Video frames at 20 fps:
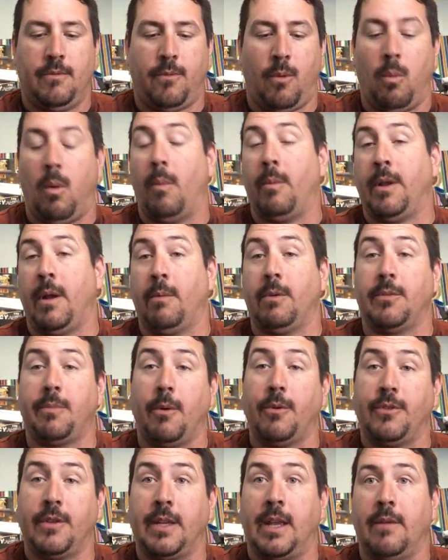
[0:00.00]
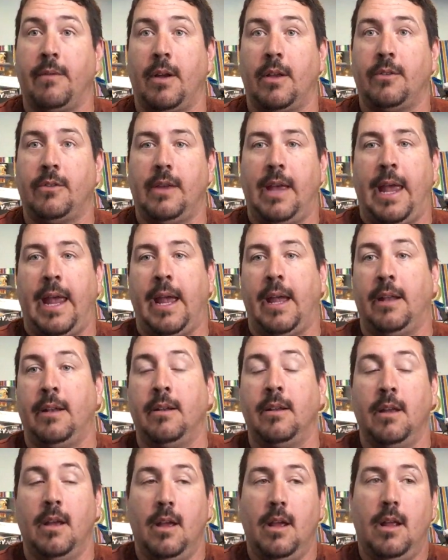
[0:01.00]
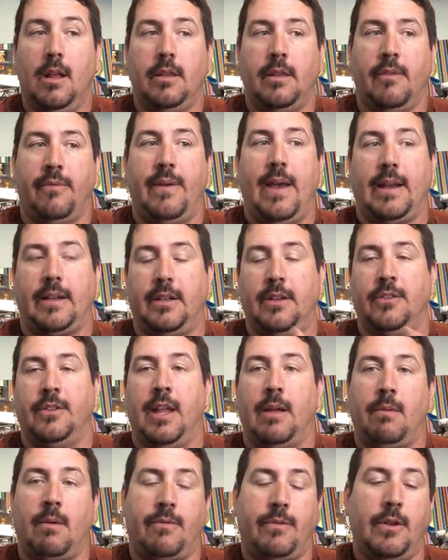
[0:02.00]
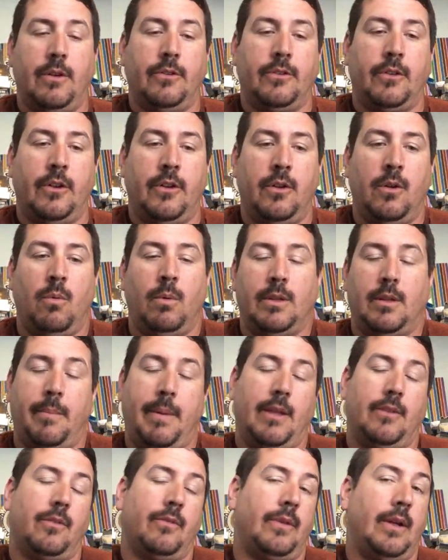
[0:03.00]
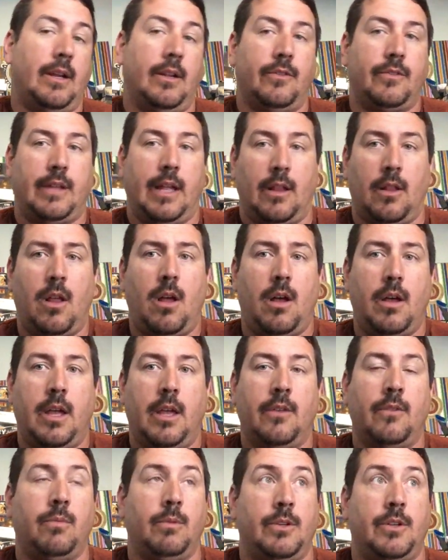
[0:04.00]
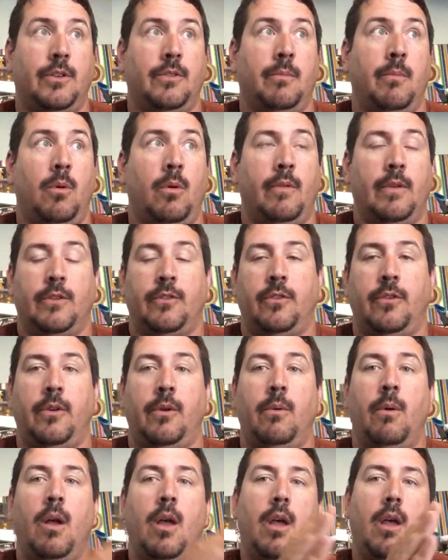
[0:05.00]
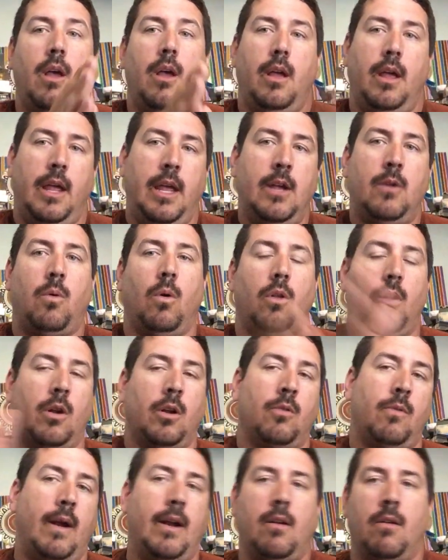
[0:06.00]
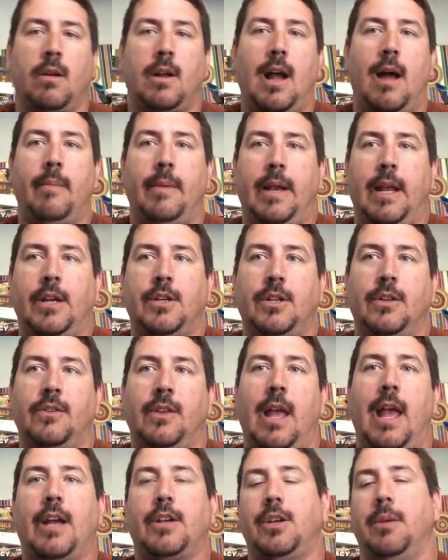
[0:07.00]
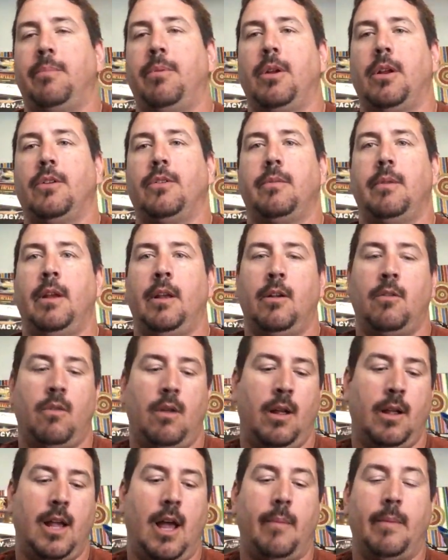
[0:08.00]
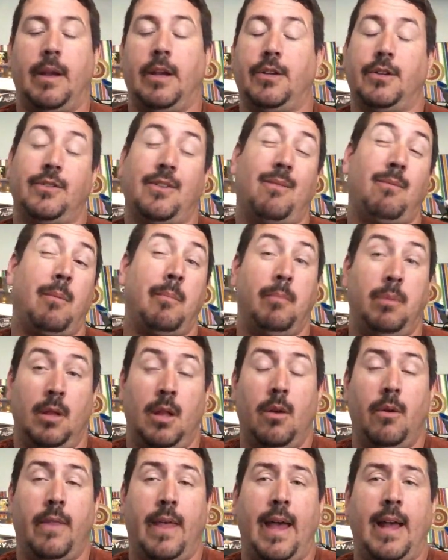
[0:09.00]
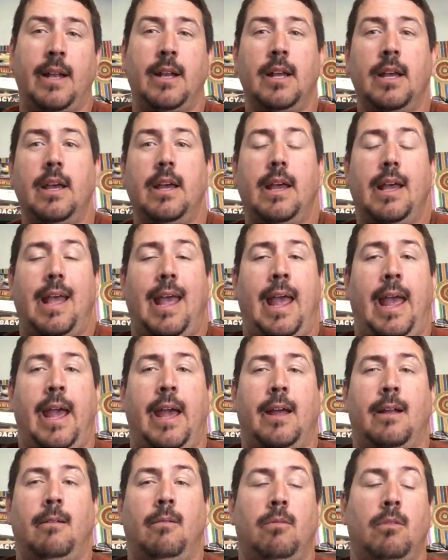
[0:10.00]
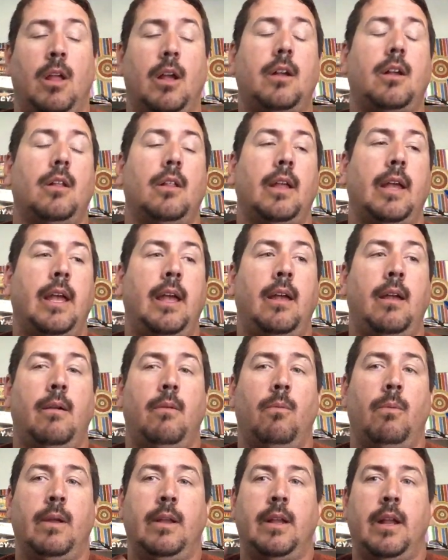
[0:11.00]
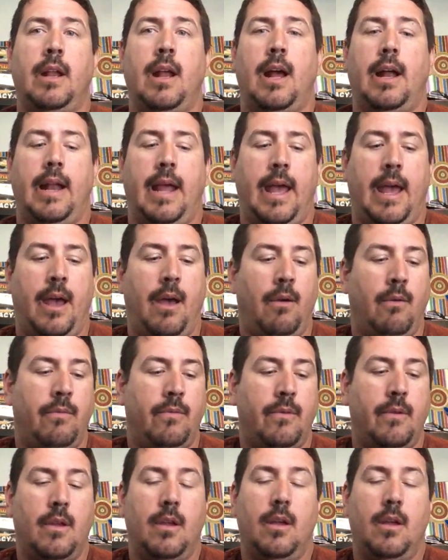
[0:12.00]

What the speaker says: what they were supposed to give us. And the fact is they refused to do what the Pennsylvania state law is, which is move us to equal or greater accommodations. They actually put us in accommodations that were below that. And luckily, we did not have